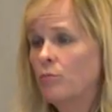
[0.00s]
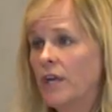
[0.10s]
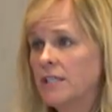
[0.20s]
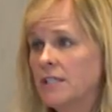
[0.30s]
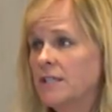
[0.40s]

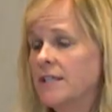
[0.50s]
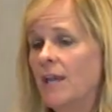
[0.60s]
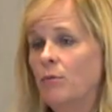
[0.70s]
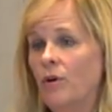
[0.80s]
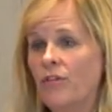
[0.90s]
bring to the
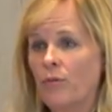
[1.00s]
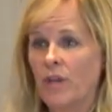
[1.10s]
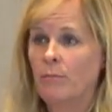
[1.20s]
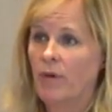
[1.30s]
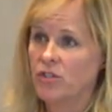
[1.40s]
table
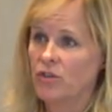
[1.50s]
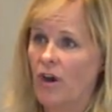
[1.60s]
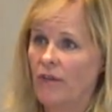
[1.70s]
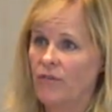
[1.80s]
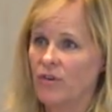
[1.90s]
three budget
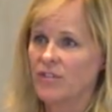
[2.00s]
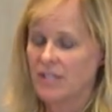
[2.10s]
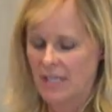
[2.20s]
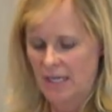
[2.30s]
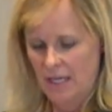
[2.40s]

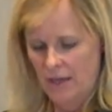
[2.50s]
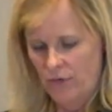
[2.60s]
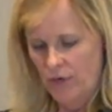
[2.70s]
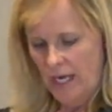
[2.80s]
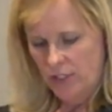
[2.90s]
offers
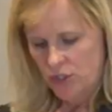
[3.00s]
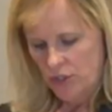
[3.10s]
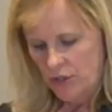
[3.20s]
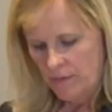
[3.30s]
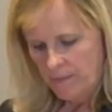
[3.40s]
for next
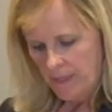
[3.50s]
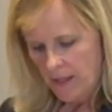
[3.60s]
year.